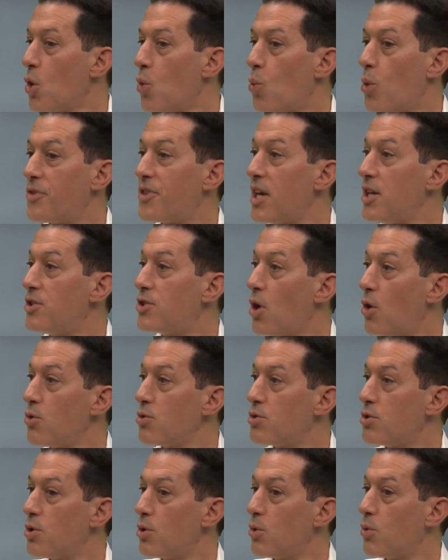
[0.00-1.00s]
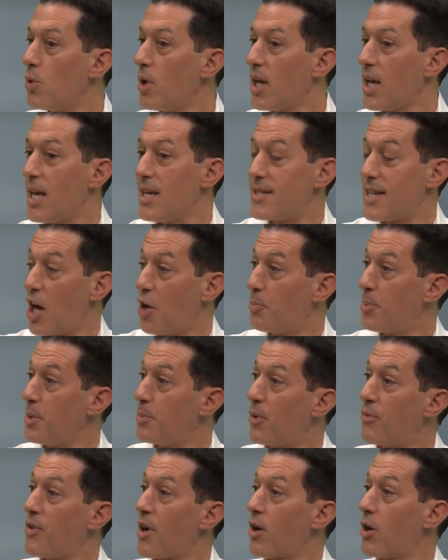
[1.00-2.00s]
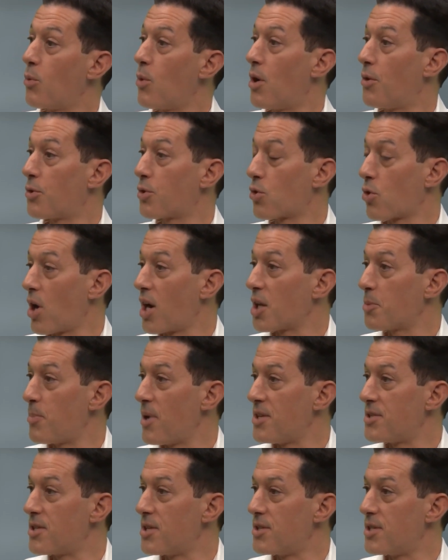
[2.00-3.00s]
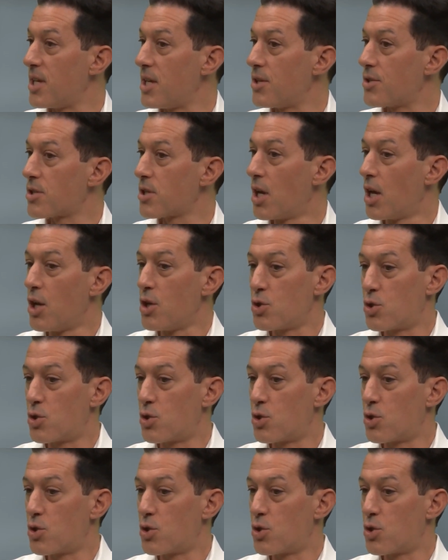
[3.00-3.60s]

What they don't do is help people very well with chronic based disease.